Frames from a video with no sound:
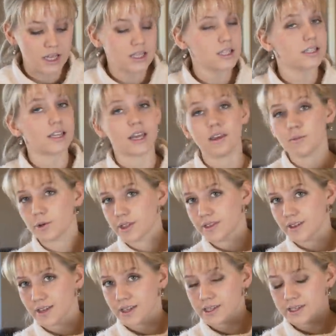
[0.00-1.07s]
Same with
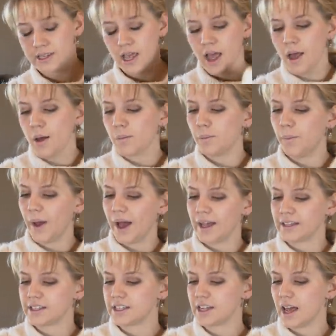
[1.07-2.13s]
this,
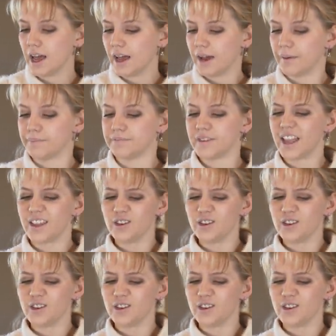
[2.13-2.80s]
but yeah,